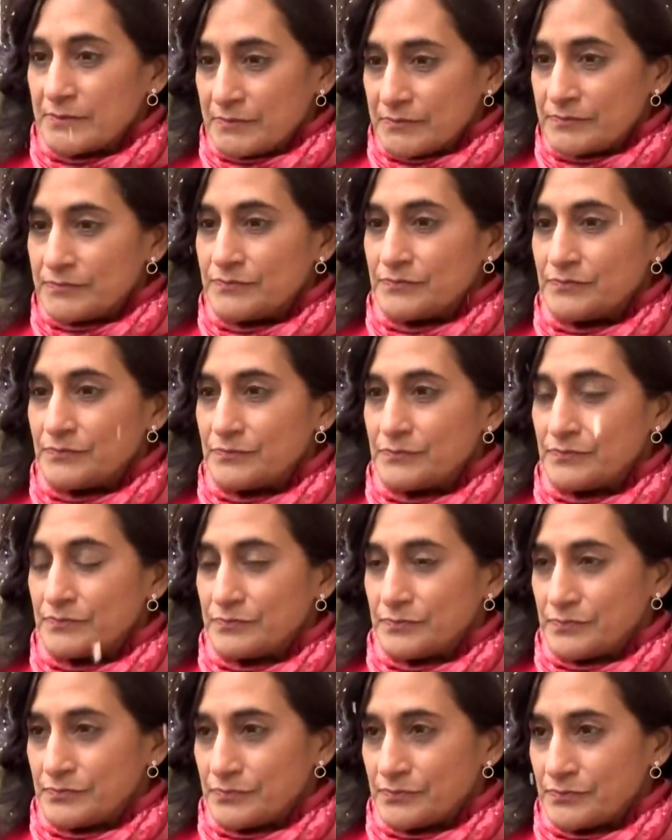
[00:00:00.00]
why, why
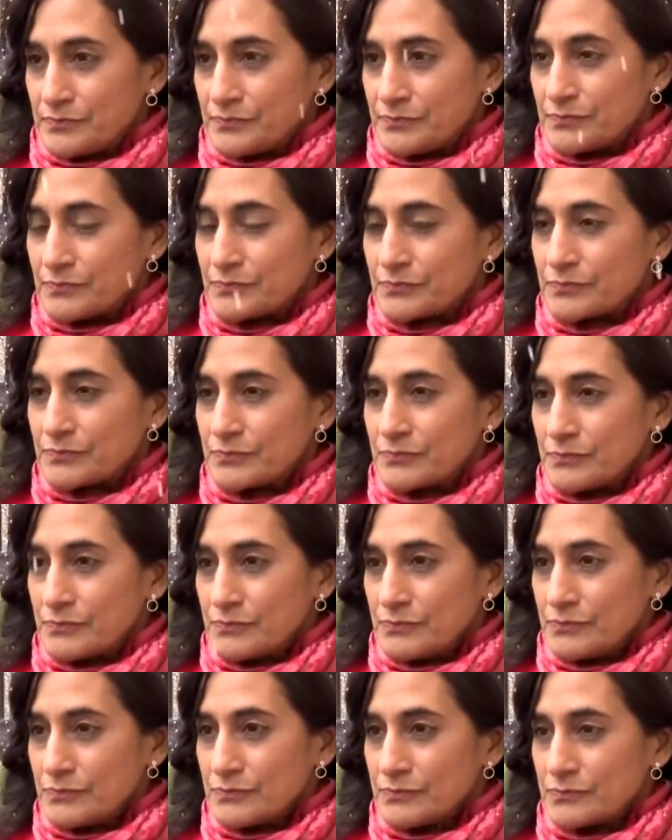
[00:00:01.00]
now? Why not
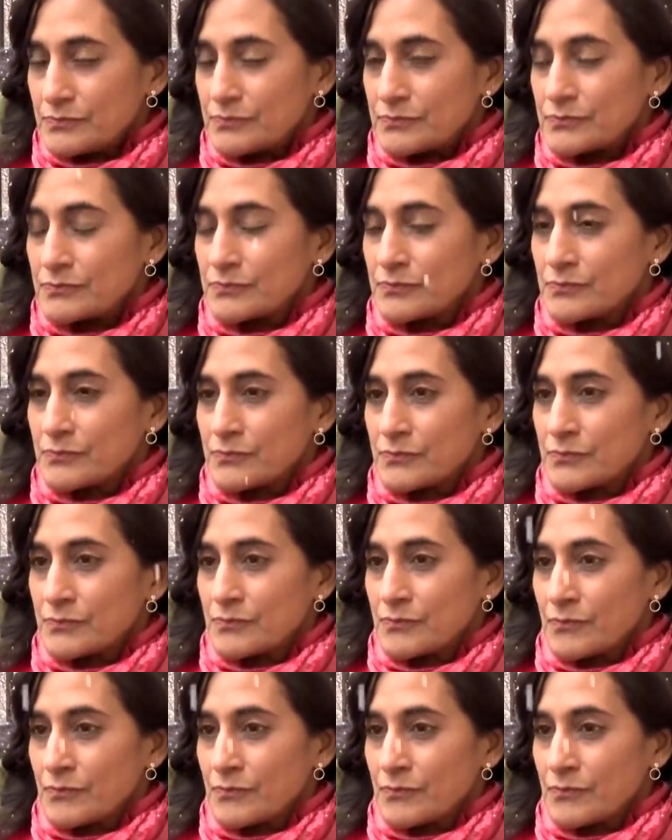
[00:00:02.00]
previously the last week?